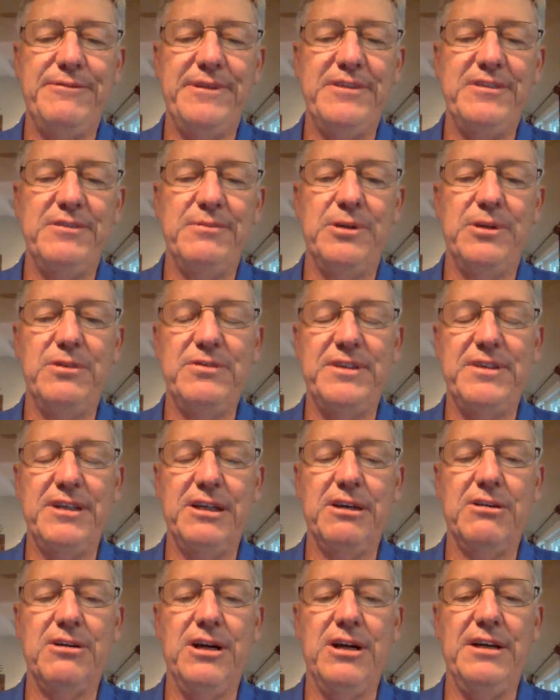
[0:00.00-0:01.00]
he's roosting
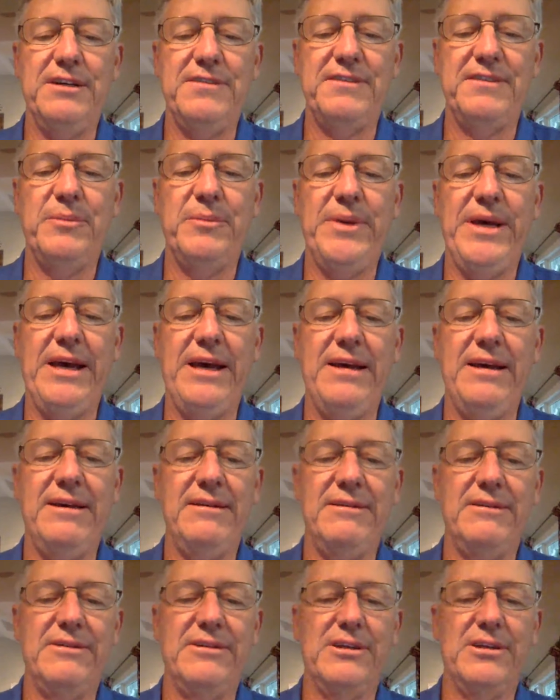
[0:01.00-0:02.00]
across the
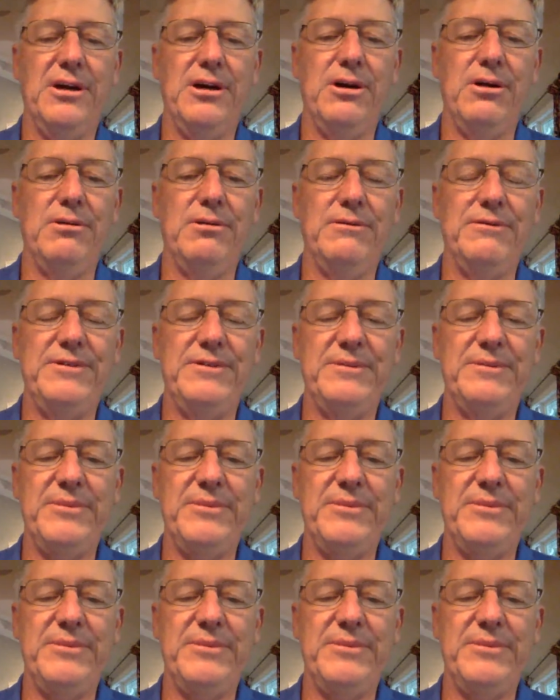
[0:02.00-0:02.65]
bay or the cove